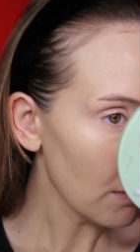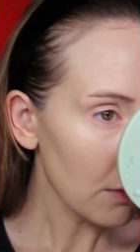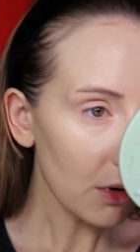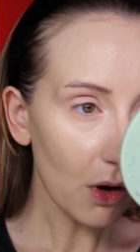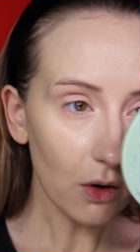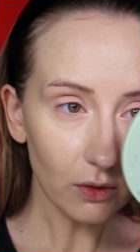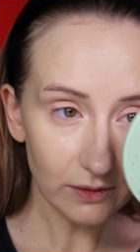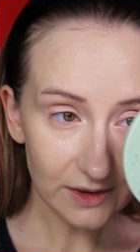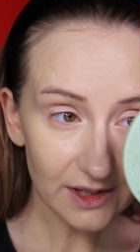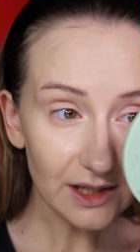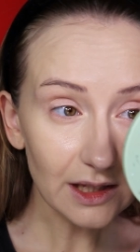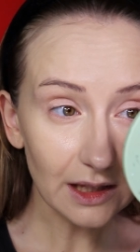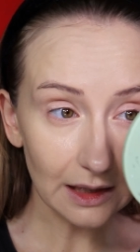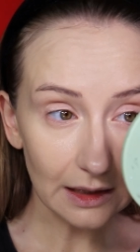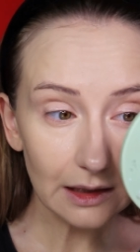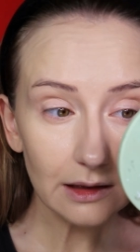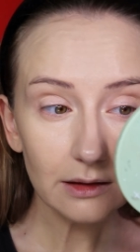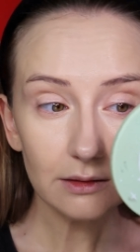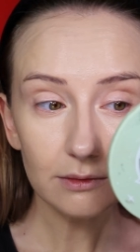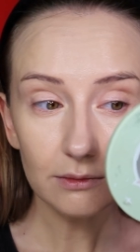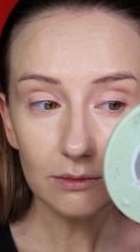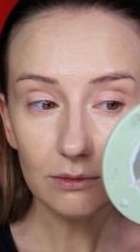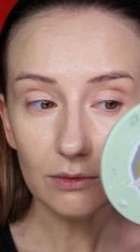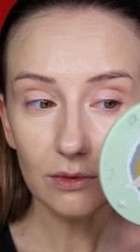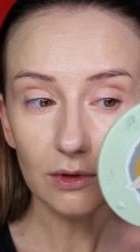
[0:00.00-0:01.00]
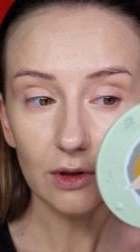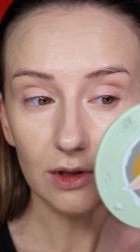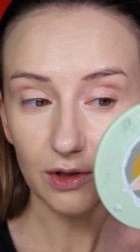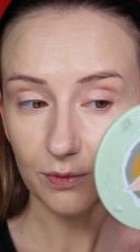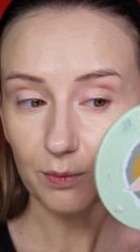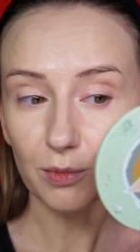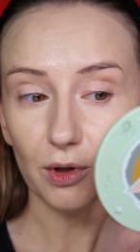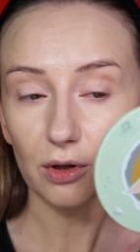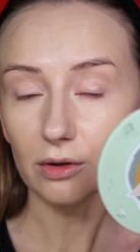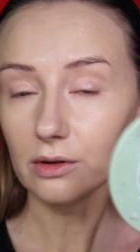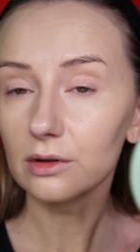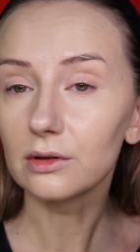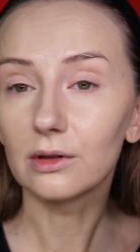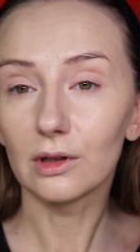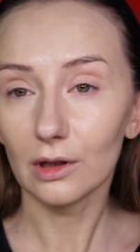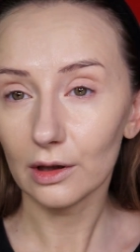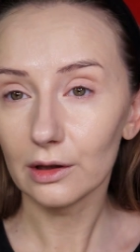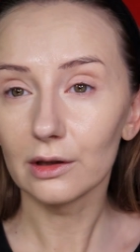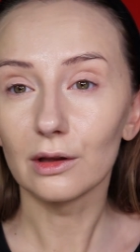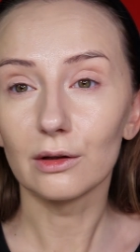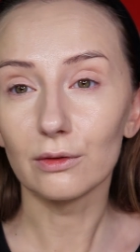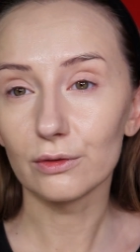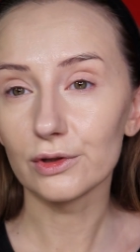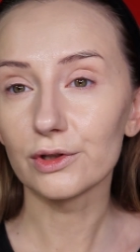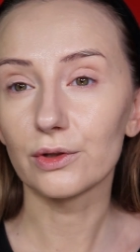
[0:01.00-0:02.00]
On skin, this product,
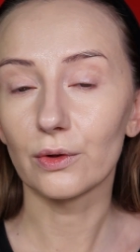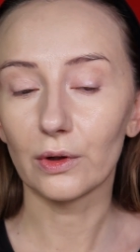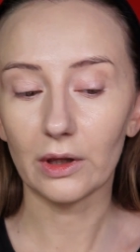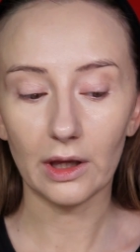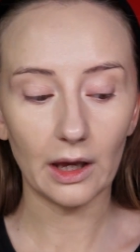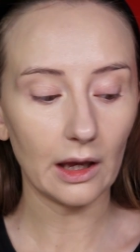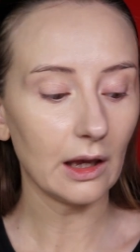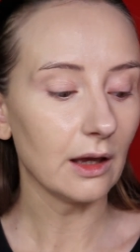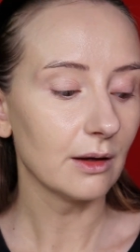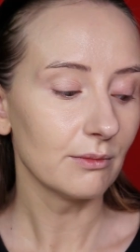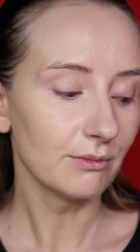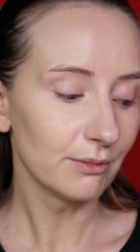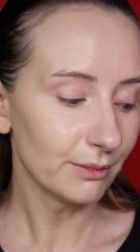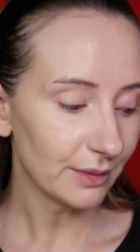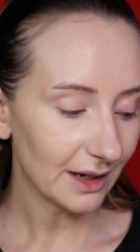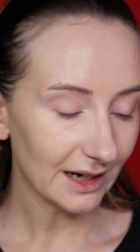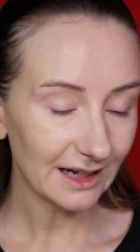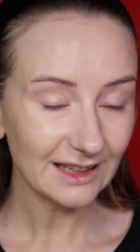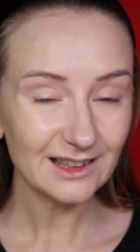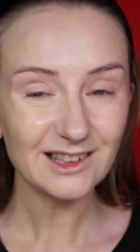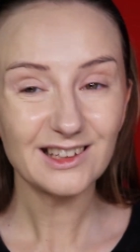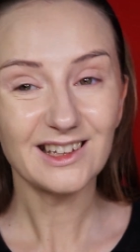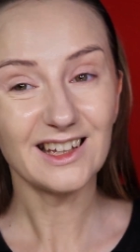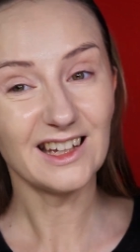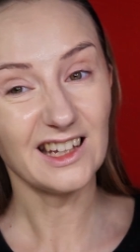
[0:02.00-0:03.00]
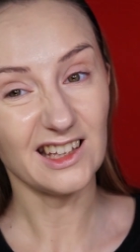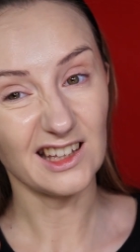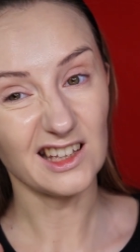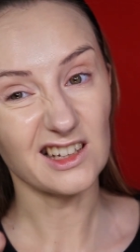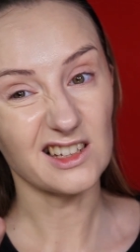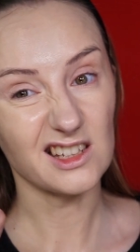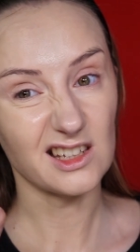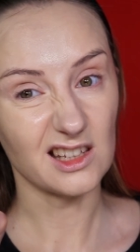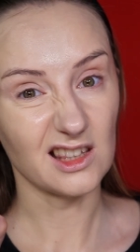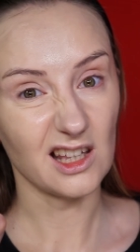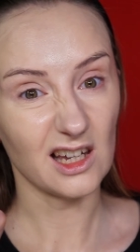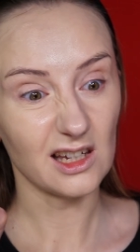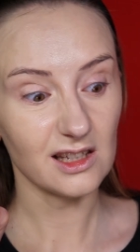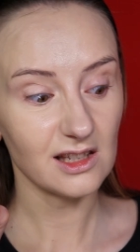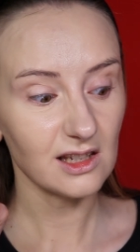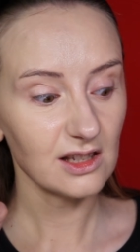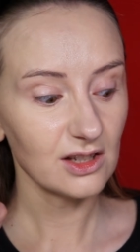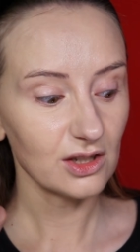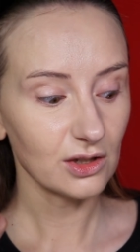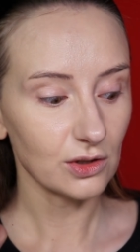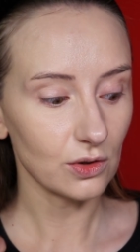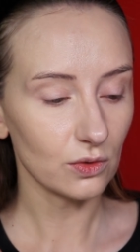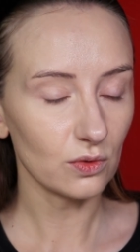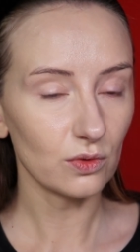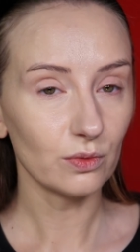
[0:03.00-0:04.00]
it looks okay, but it oxidizes,
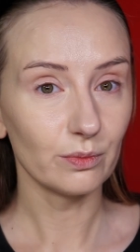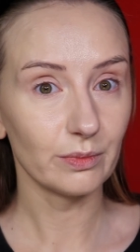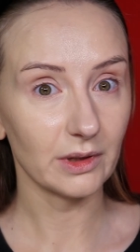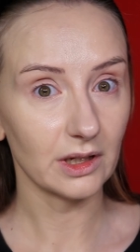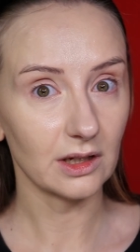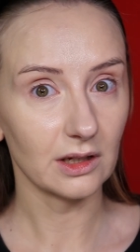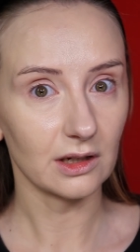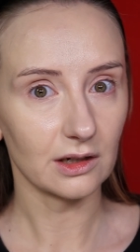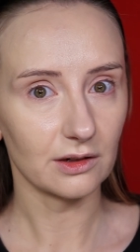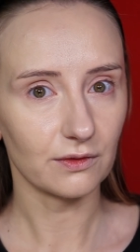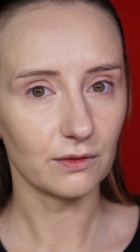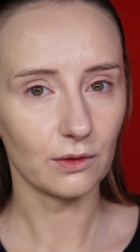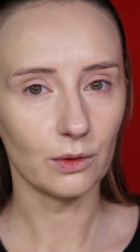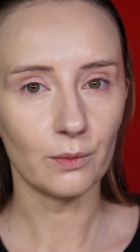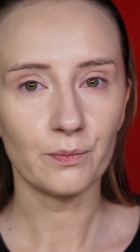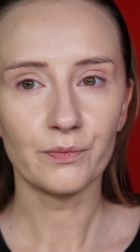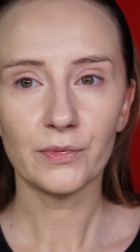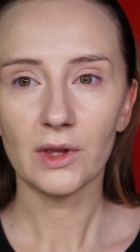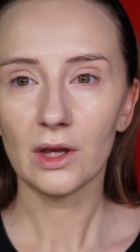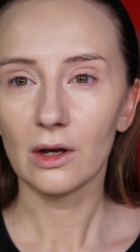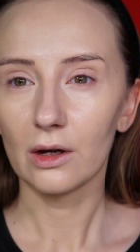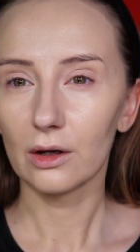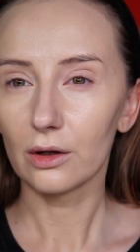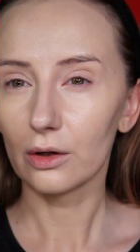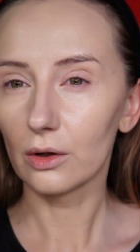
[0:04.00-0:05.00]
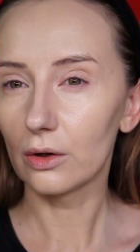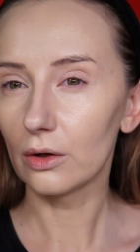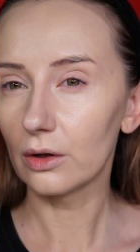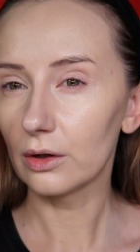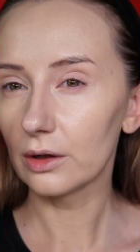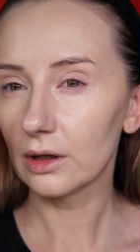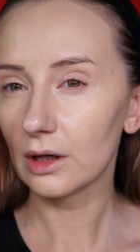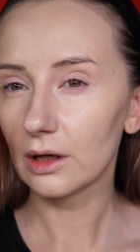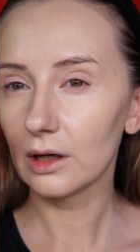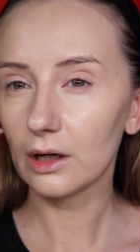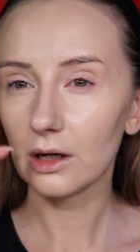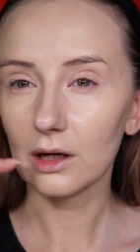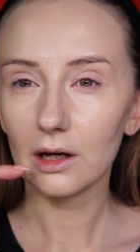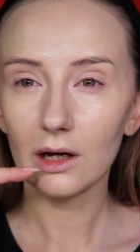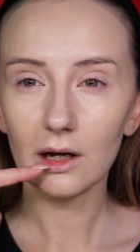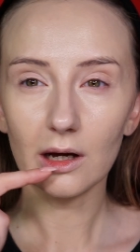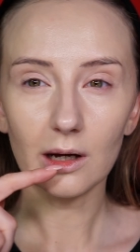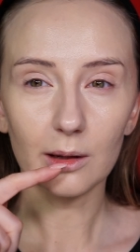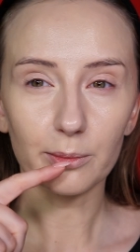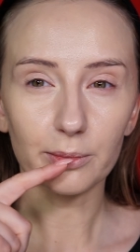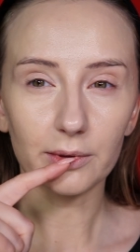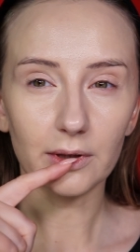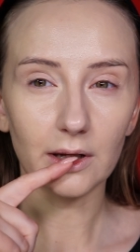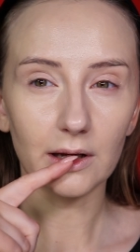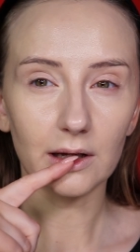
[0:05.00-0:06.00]
so be careful. I'm gonna
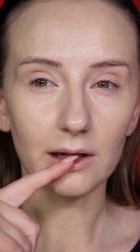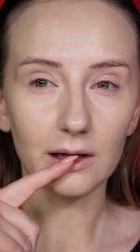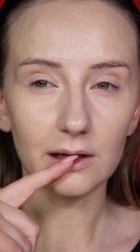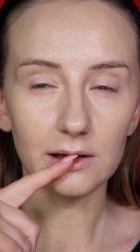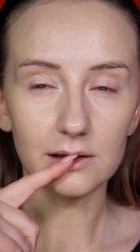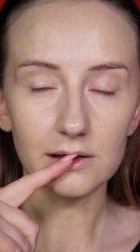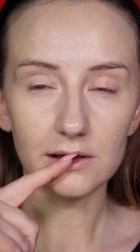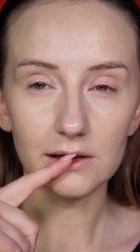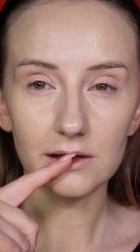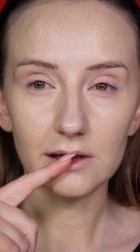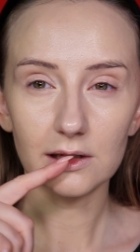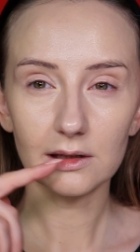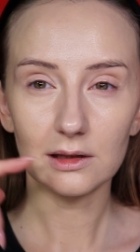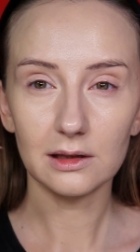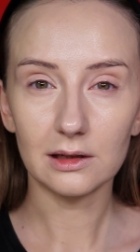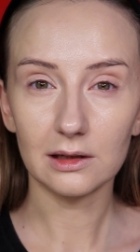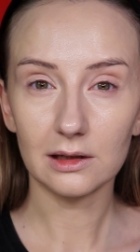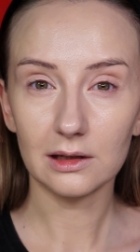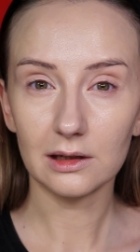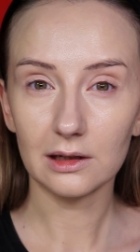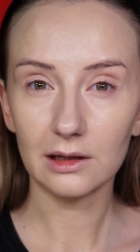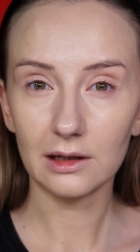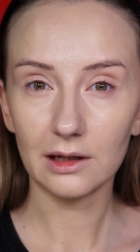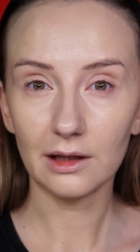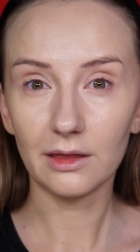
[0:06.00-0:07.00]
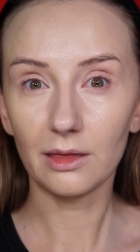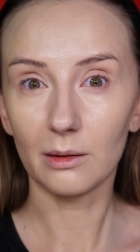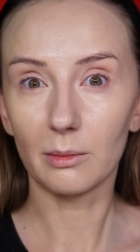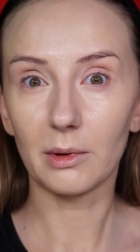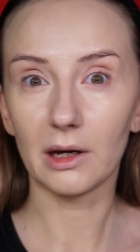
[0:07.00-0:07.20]
apply a concealer in the